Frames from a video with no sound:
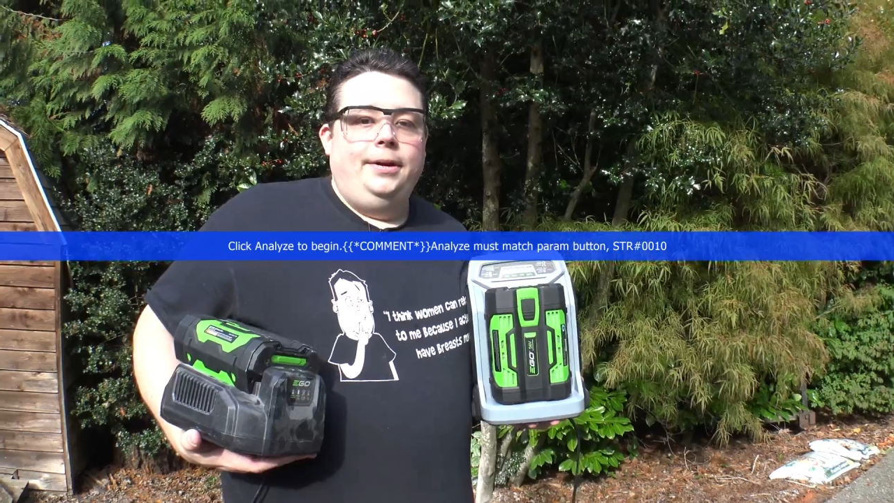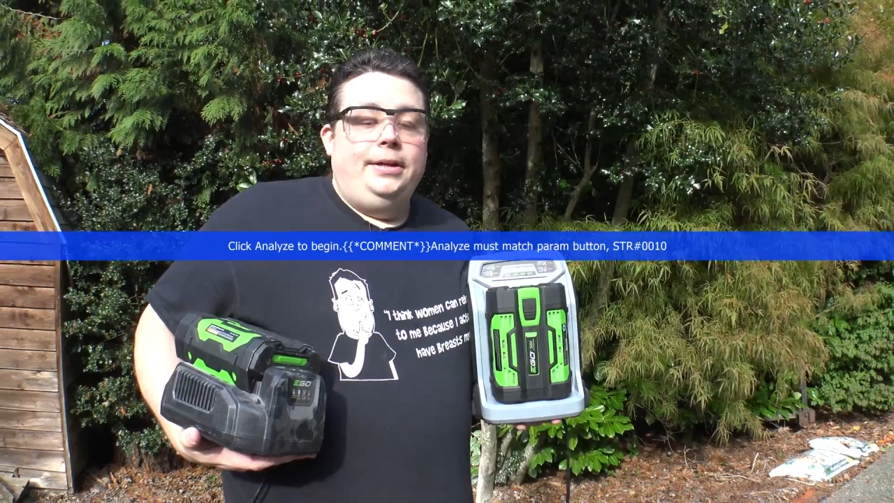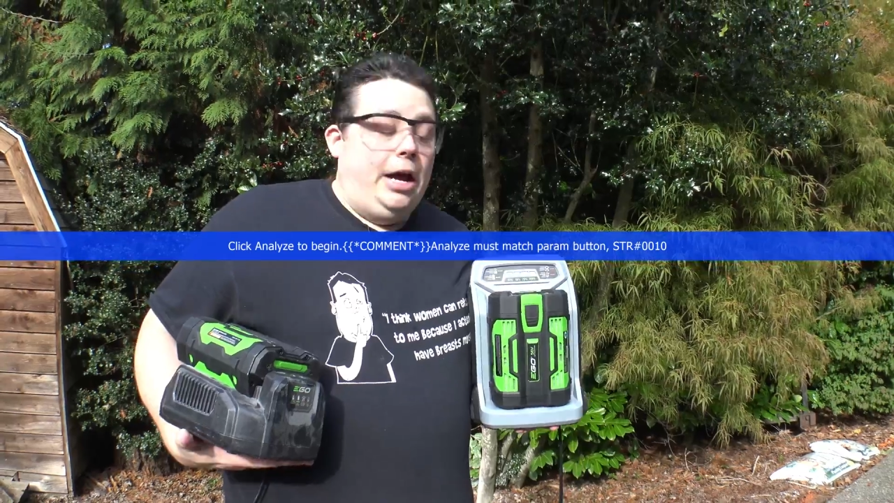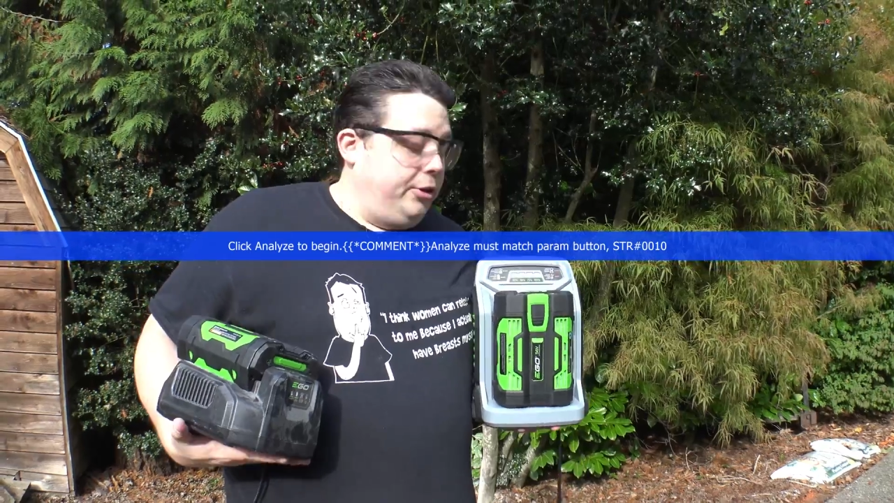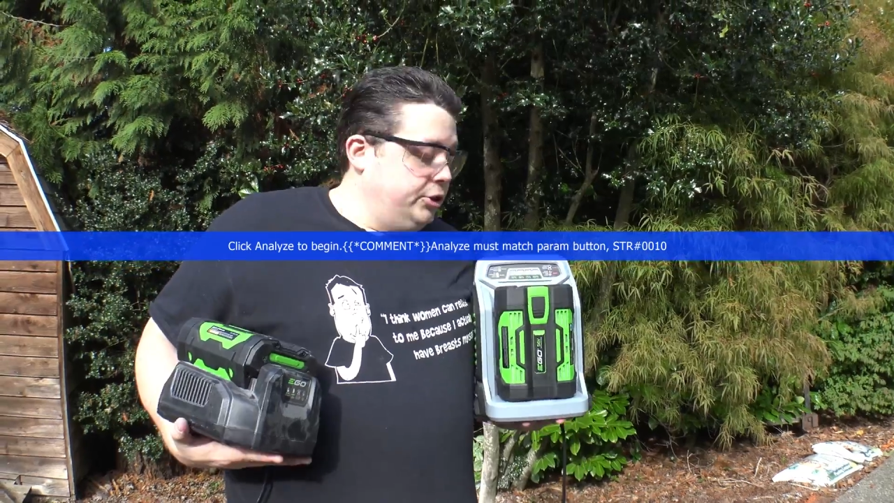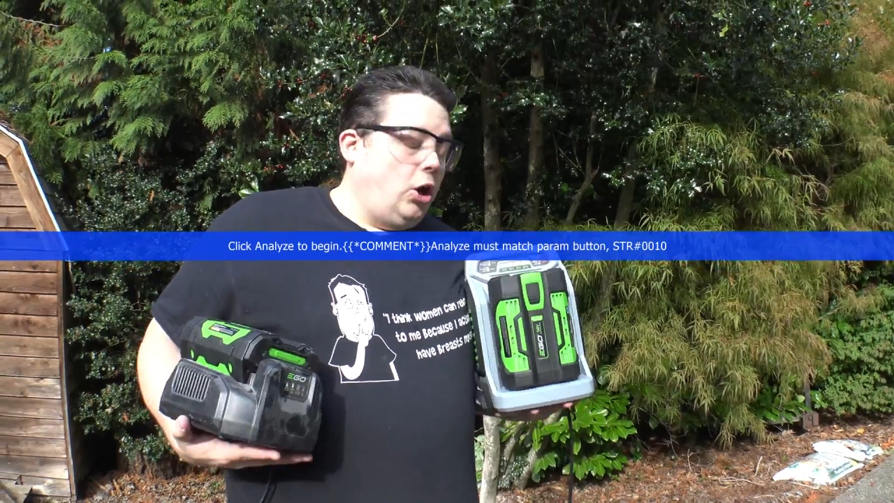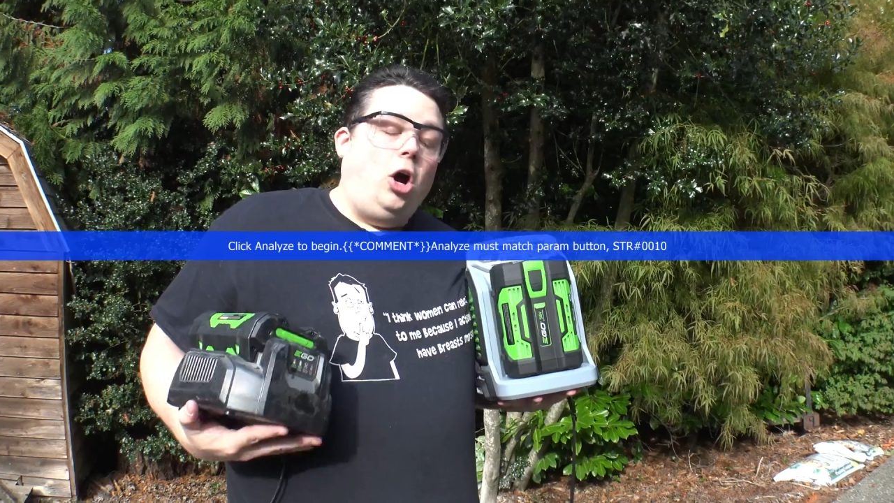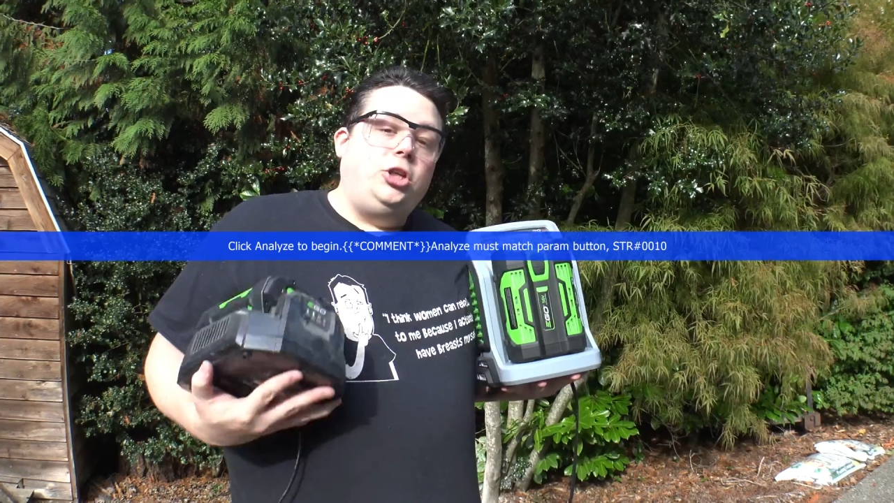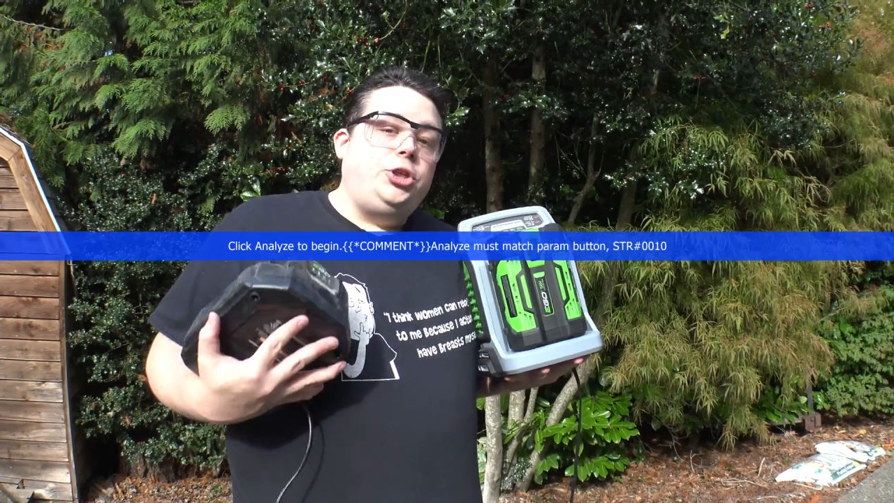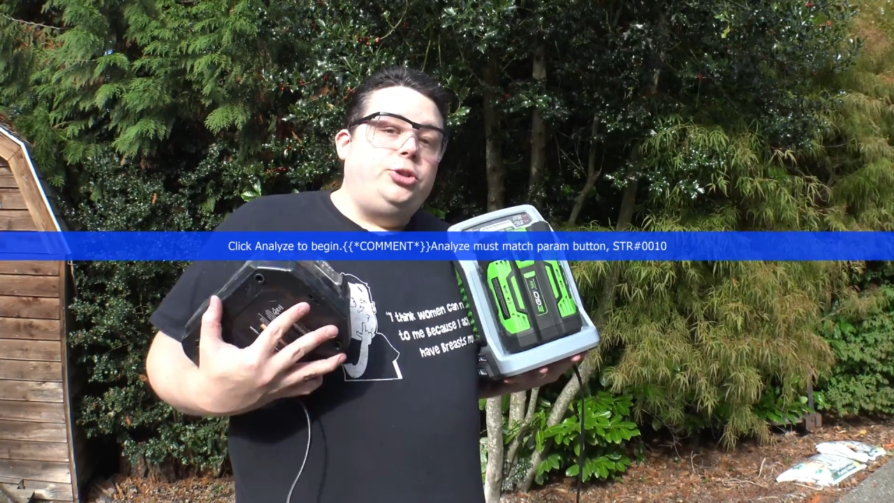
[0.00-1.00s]
Now there's
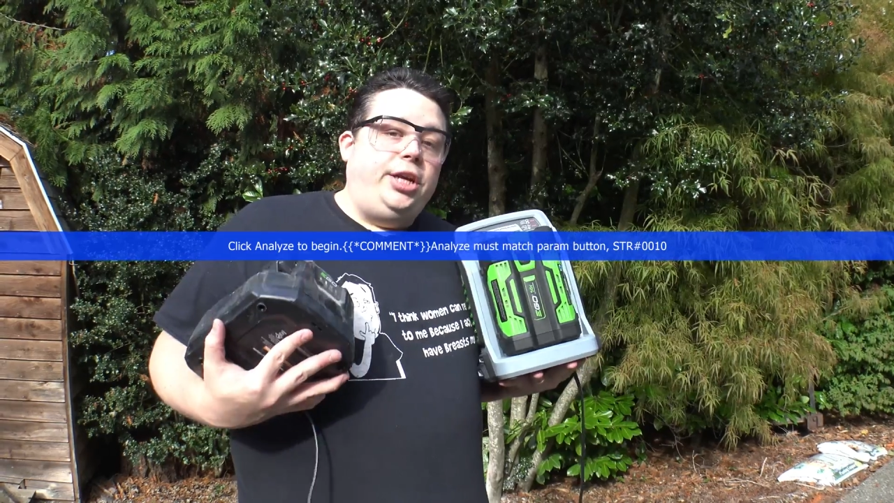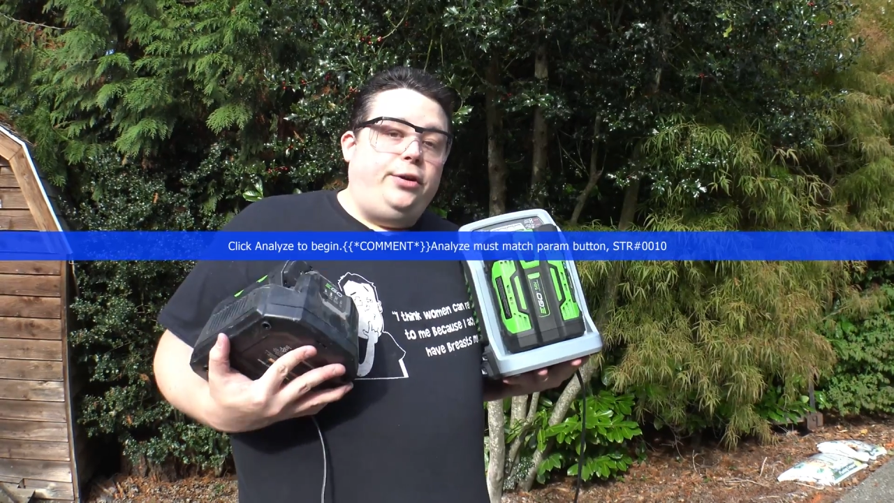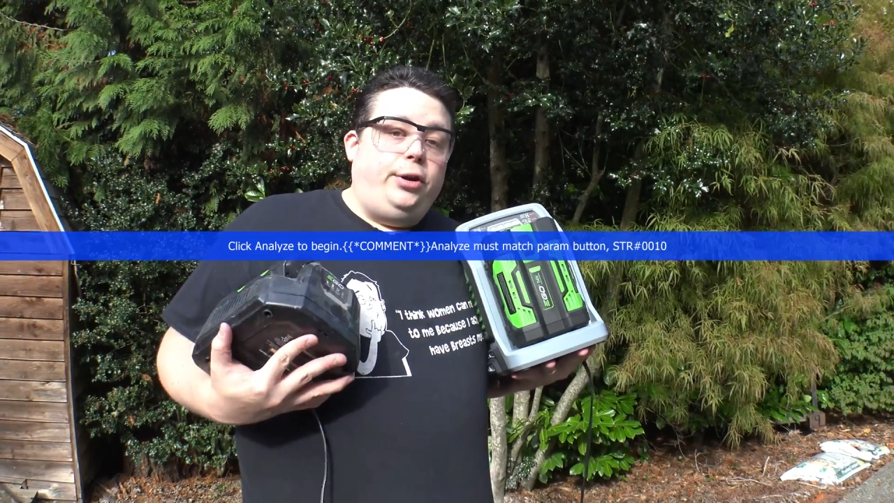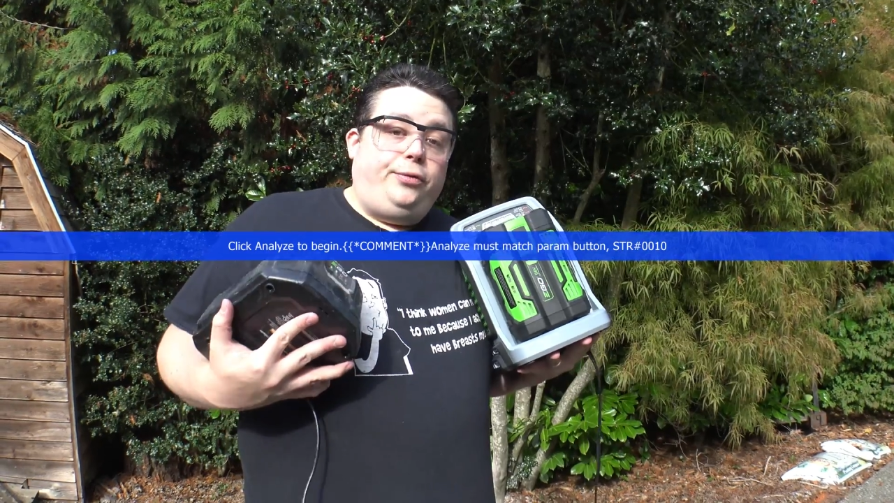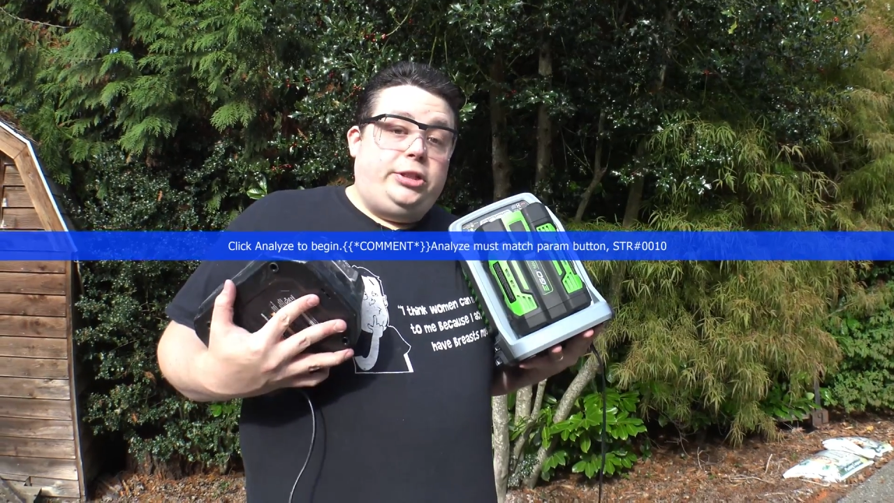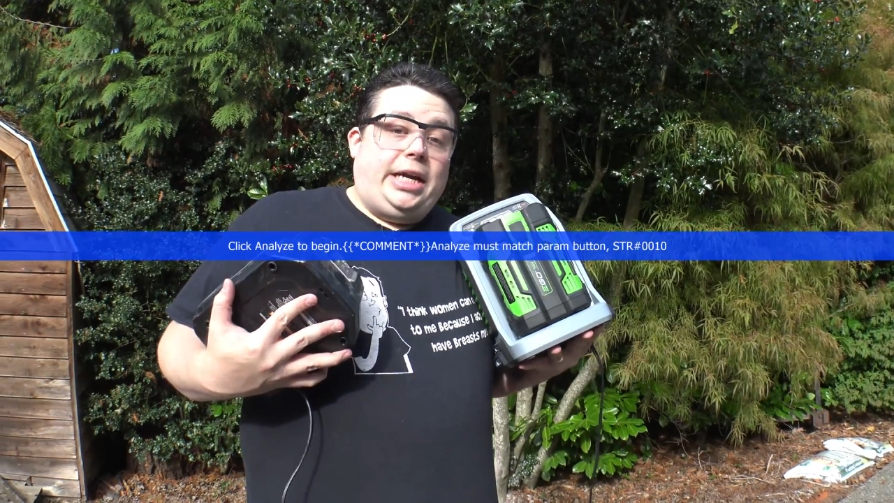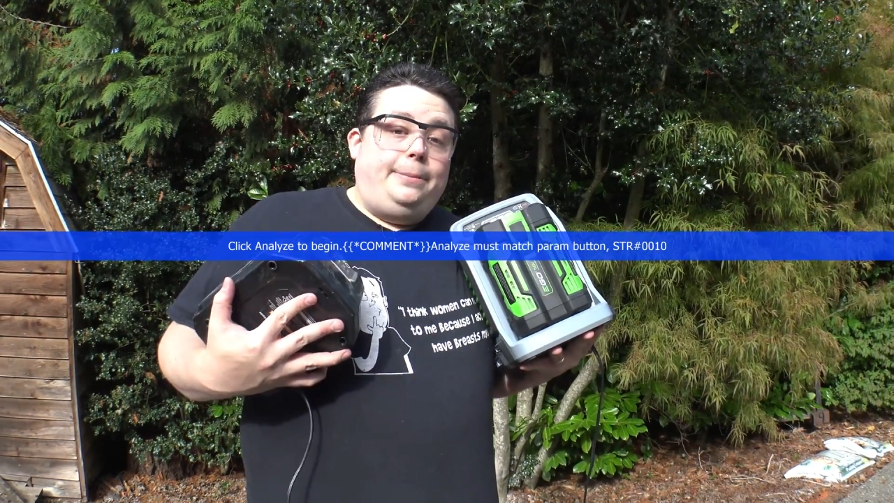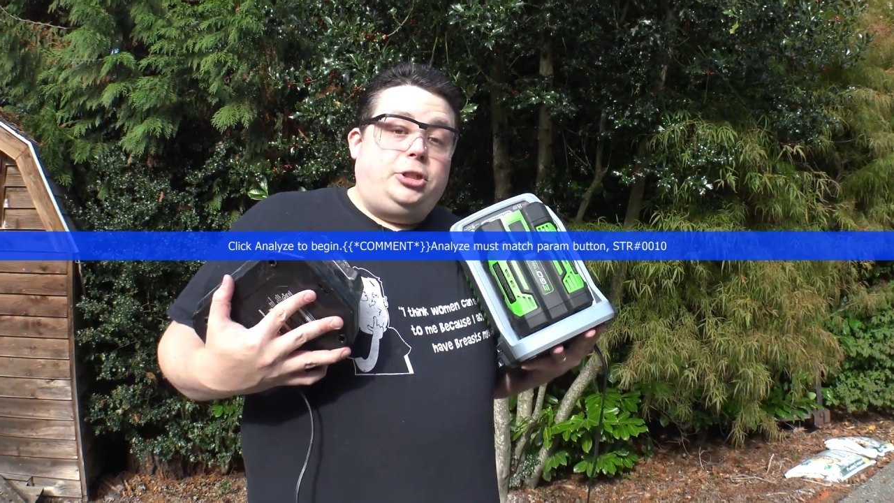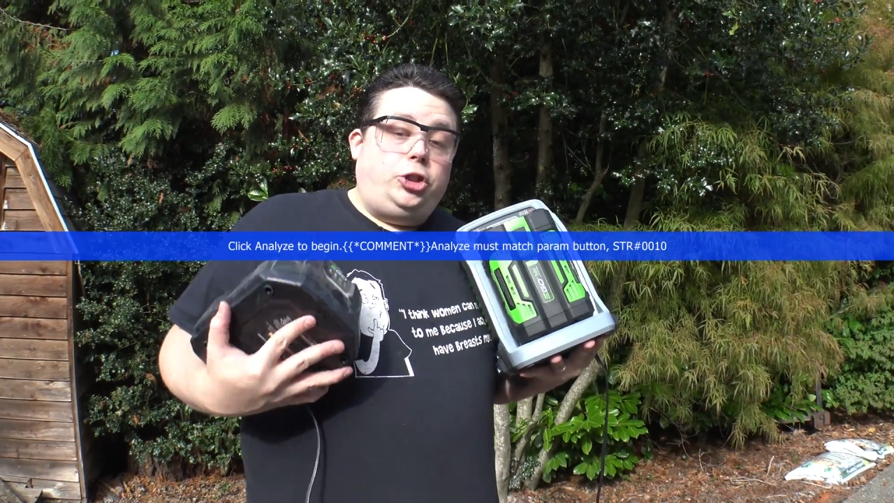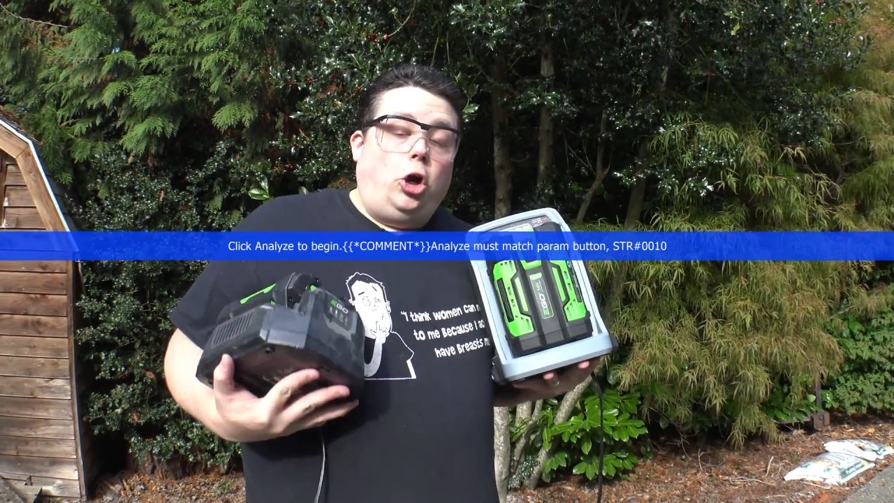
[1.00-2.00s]
also two different
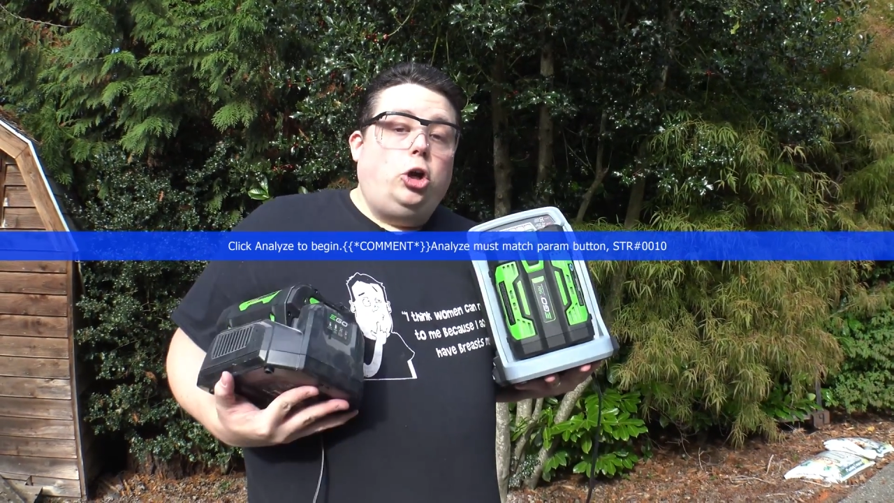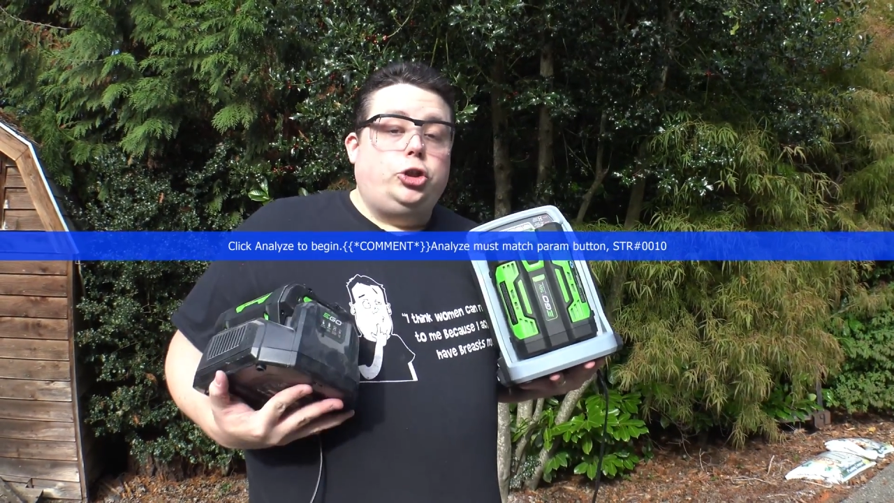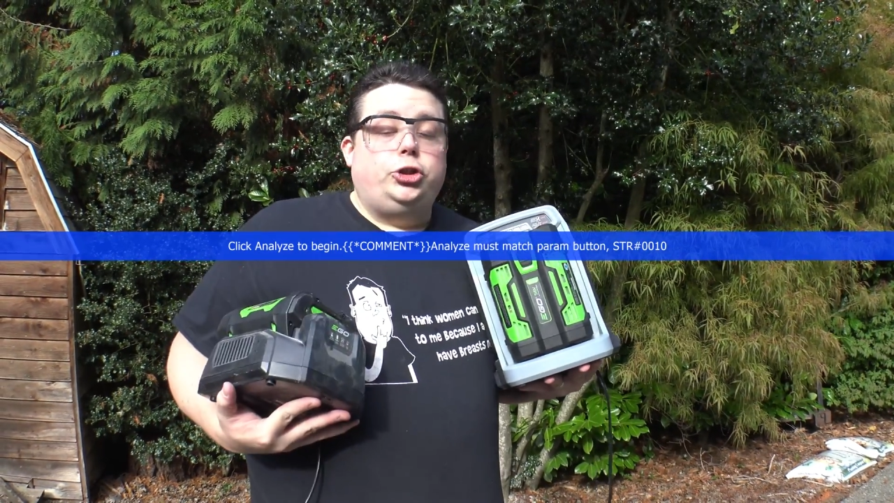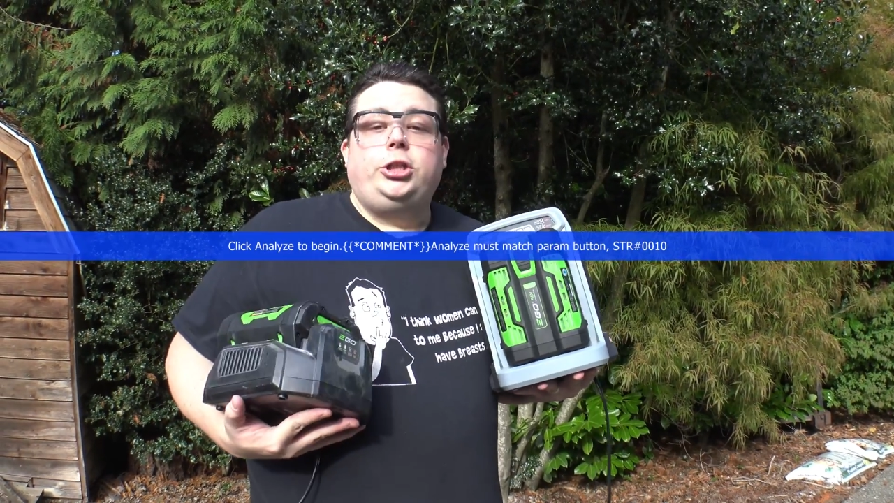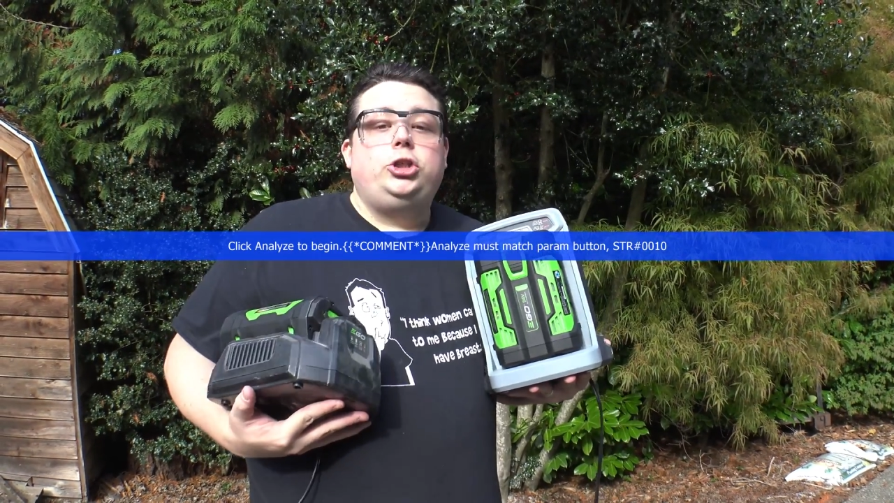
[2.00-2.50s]
types of chargers,